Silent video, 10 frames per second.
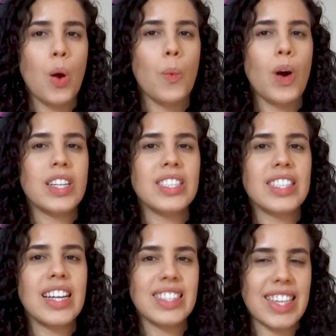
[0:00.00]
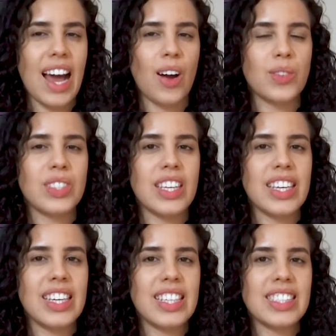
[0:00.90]
What stands out
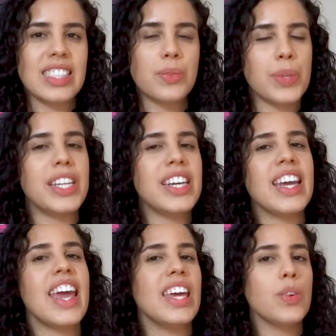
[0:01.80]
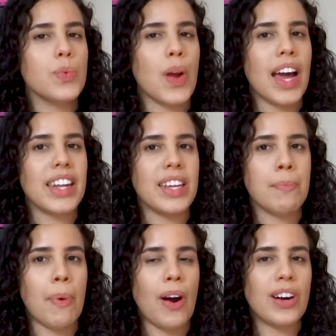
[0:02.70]
is the reading and
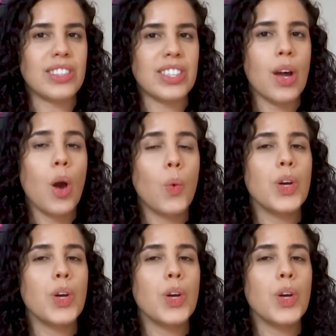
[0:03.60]
writing part,